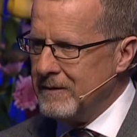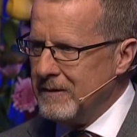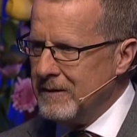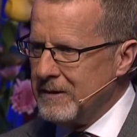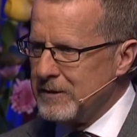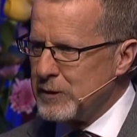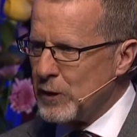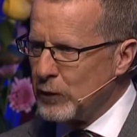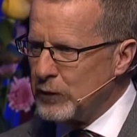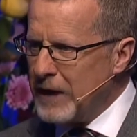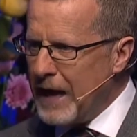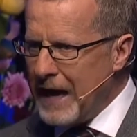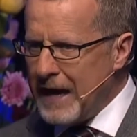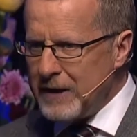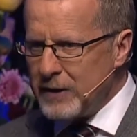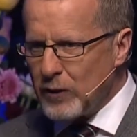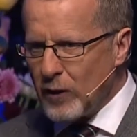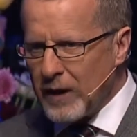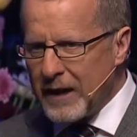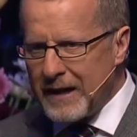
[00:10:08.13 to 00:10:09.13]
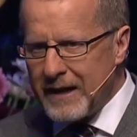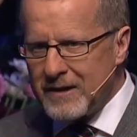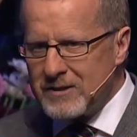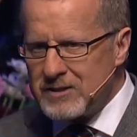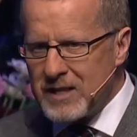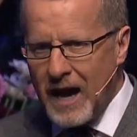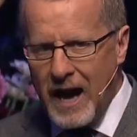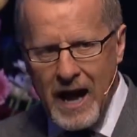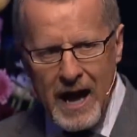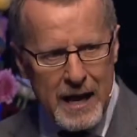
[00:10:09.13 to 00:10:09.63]
So Daniel, at a
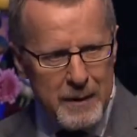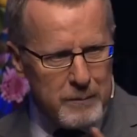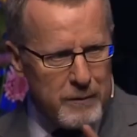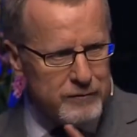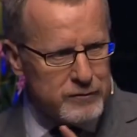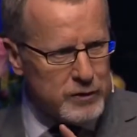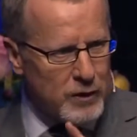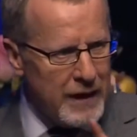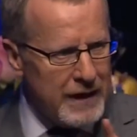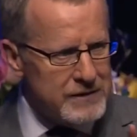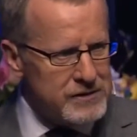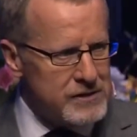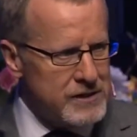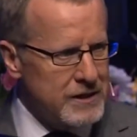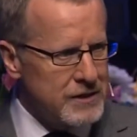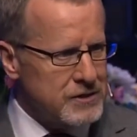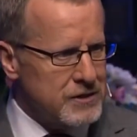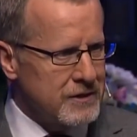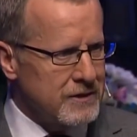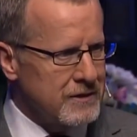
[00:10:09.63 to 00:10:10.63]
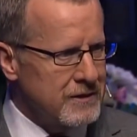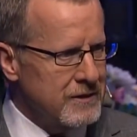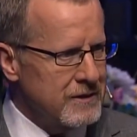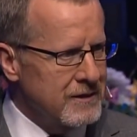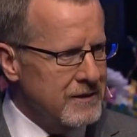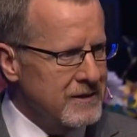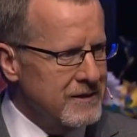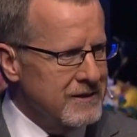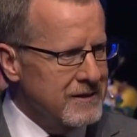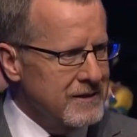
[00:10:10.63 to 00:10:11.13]
time of transition,
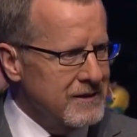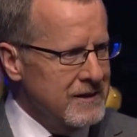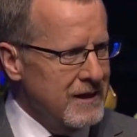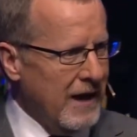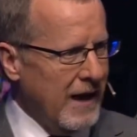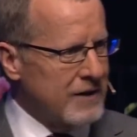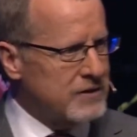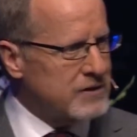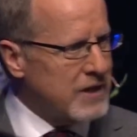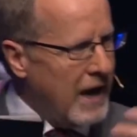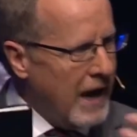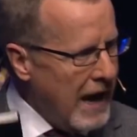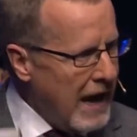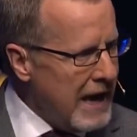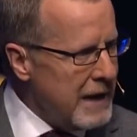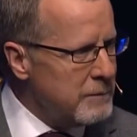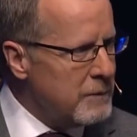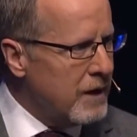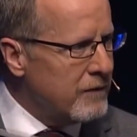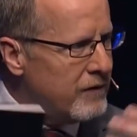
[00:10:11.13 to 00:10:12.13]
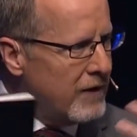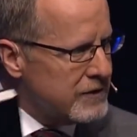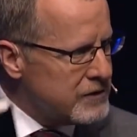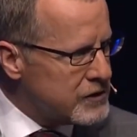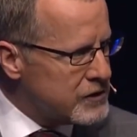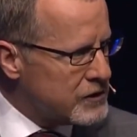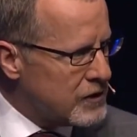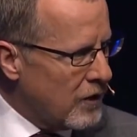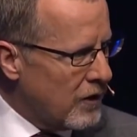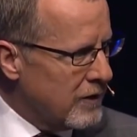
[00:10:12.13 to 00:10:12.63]
a time of
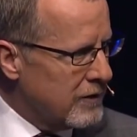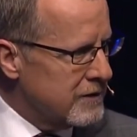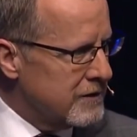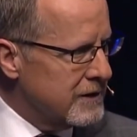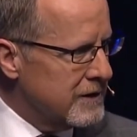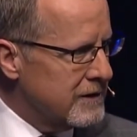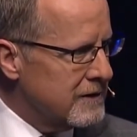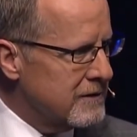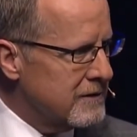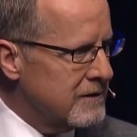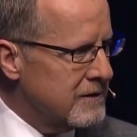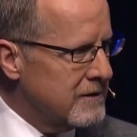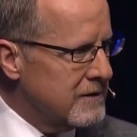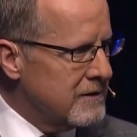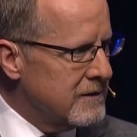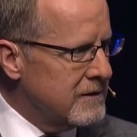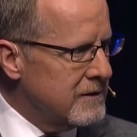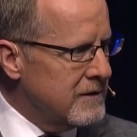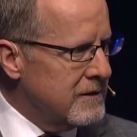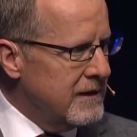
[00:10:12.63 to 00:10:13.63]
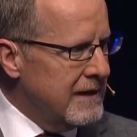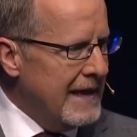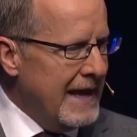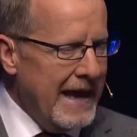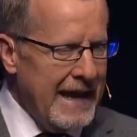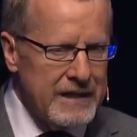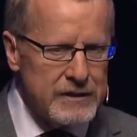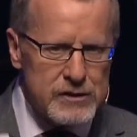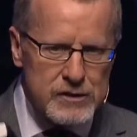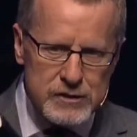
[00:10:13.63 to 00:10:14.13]
uncertainty,
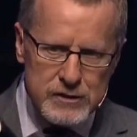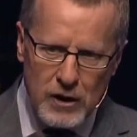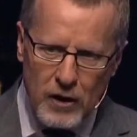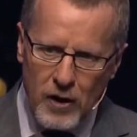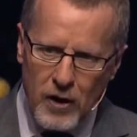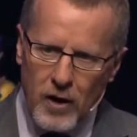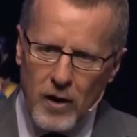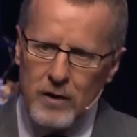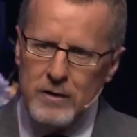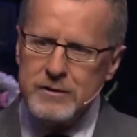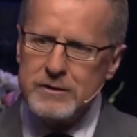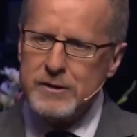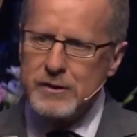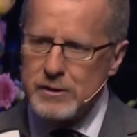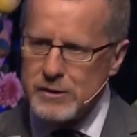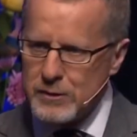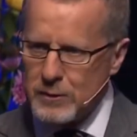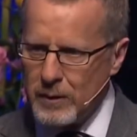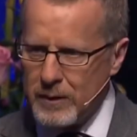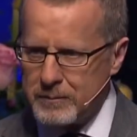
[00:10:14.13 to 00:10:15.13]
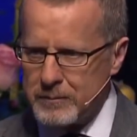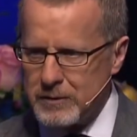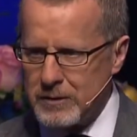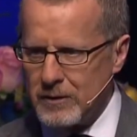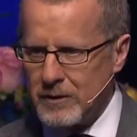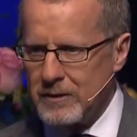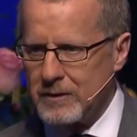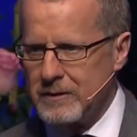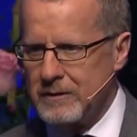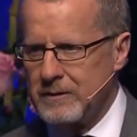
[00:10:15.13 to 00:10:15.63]
has turned to Scripture,
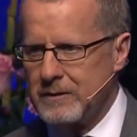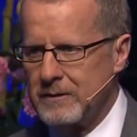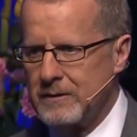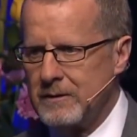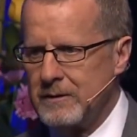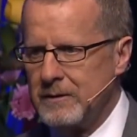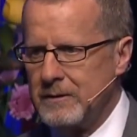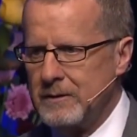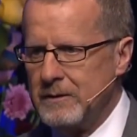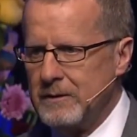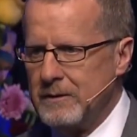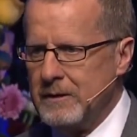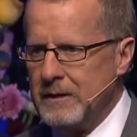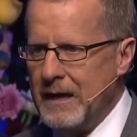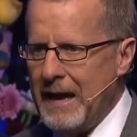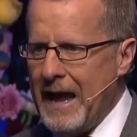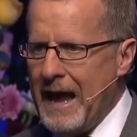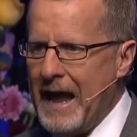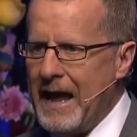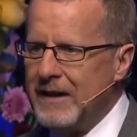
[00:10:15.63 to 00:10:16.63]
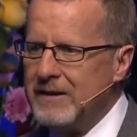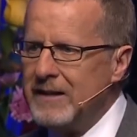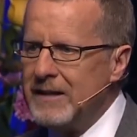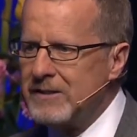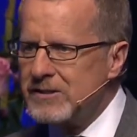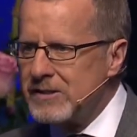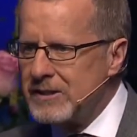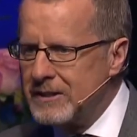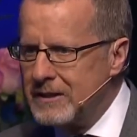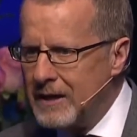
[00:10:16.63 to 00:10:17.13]
and
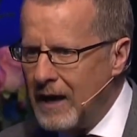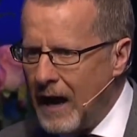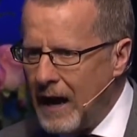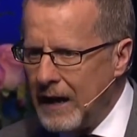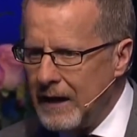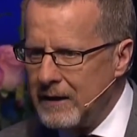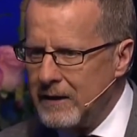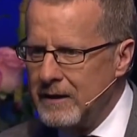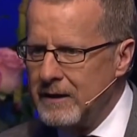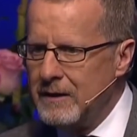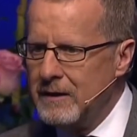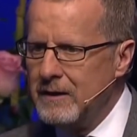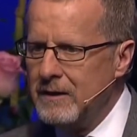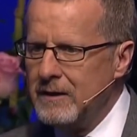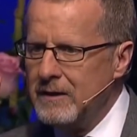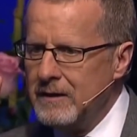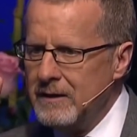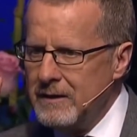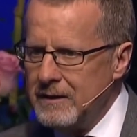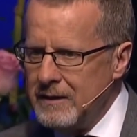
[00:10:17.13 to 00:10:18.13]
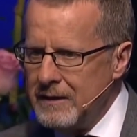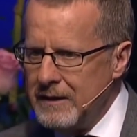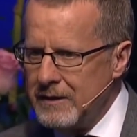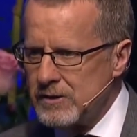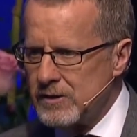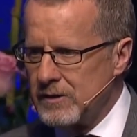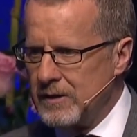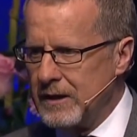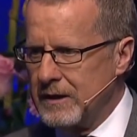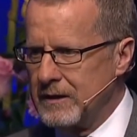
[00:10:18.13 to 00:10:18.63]
it's guiding
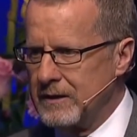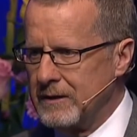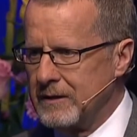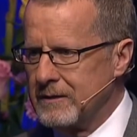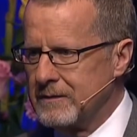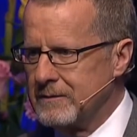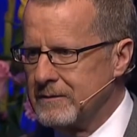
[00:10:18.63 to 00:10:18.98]
his thinking.